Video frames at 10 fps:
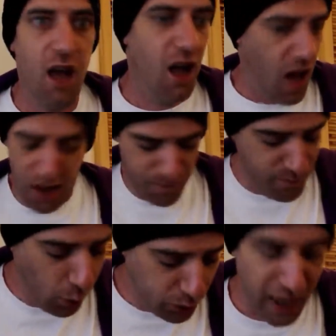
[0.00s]
I
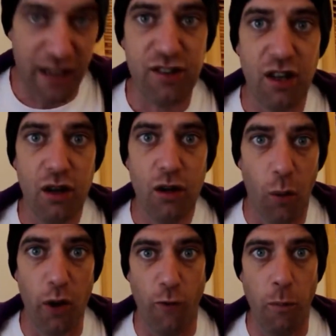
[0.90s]
noticed
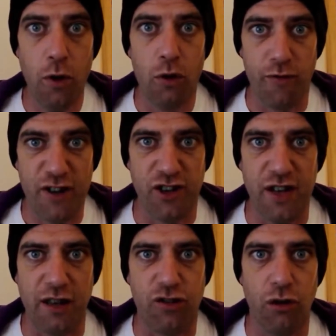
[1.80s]
one of them, Richard
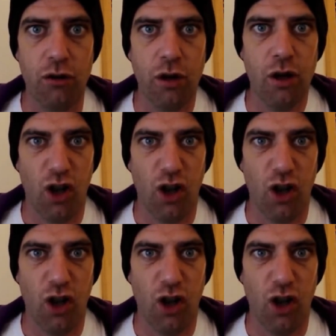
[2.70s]
Nixon,